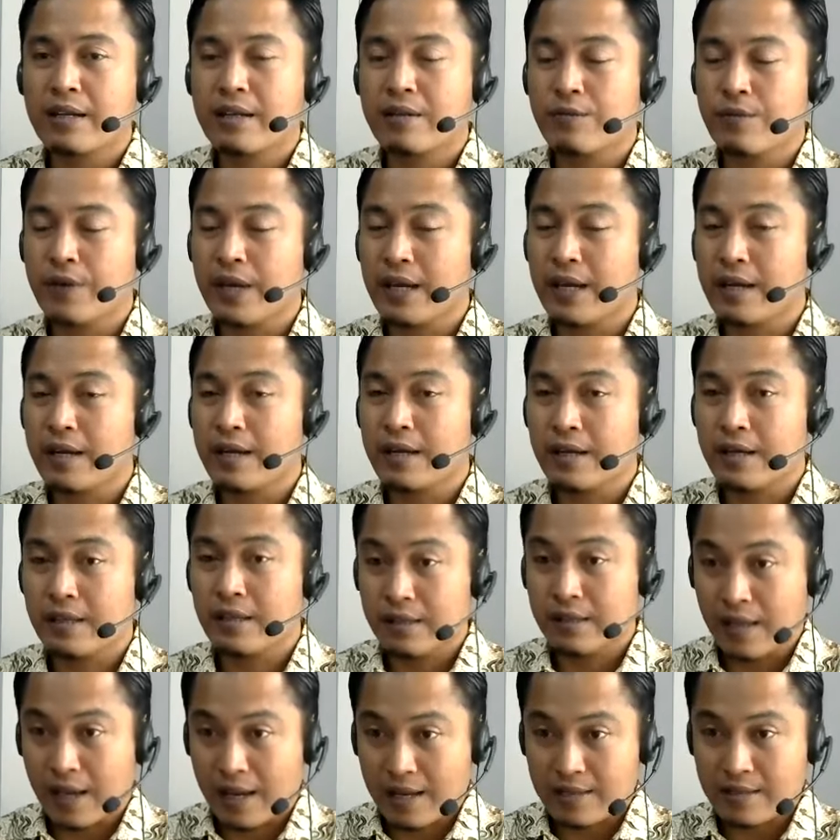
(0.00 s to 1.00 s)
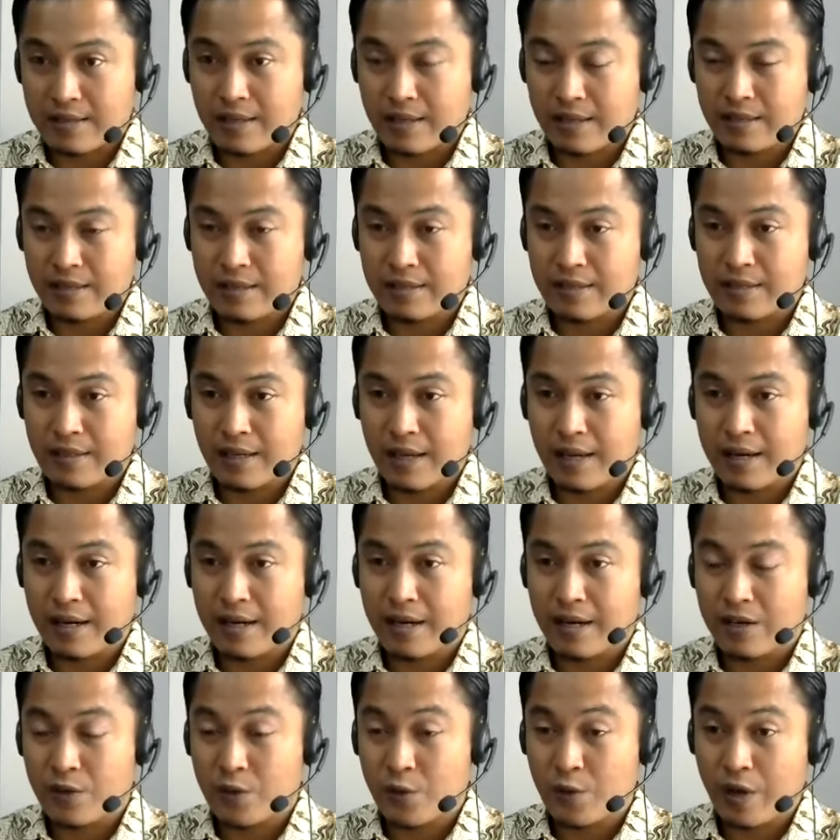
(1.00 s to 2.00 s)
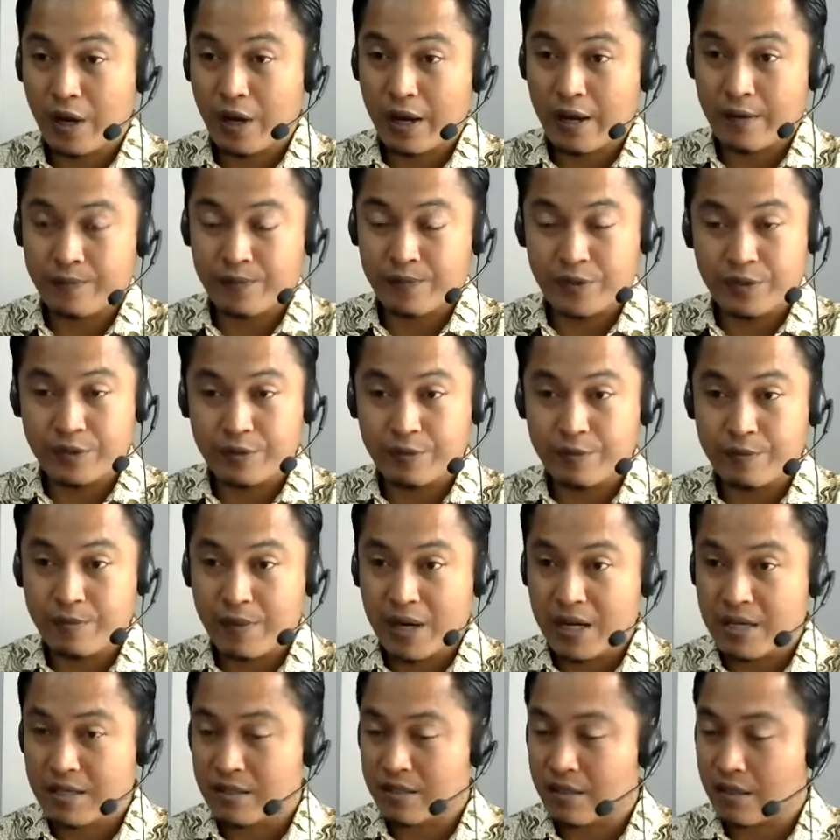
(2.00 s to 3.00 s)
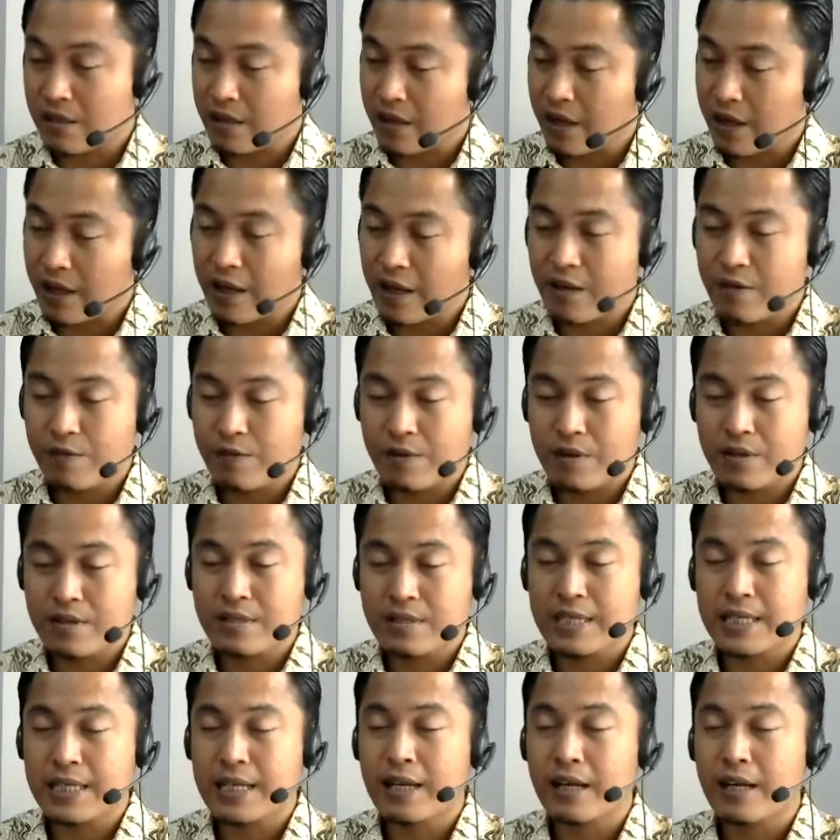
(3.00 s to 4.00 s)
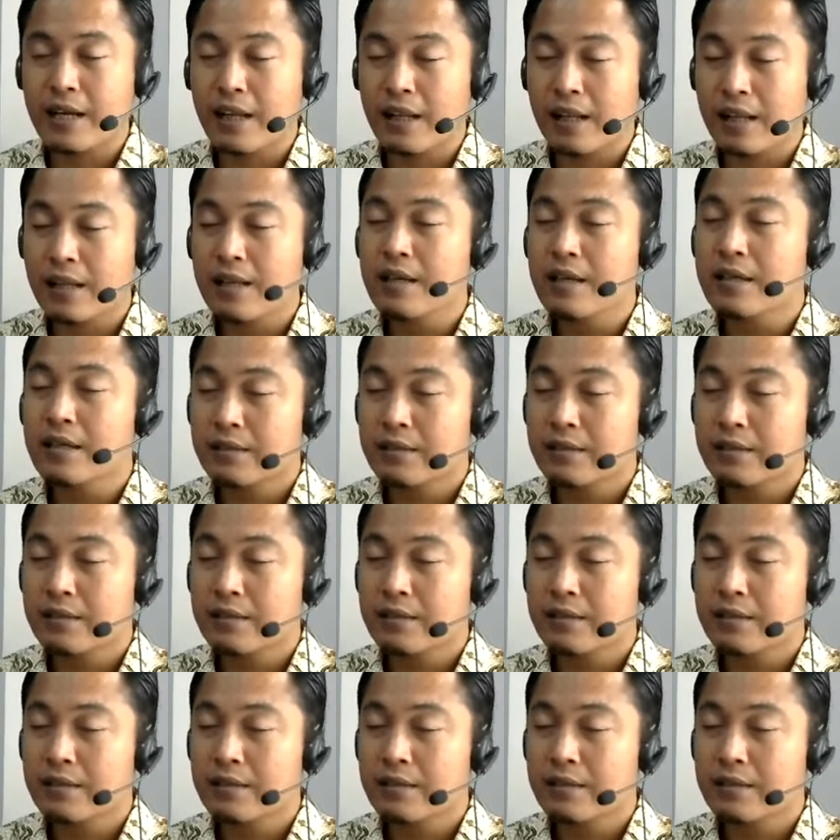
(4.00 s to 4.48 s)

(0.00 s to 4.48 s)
creating the thesis and then you have to master every single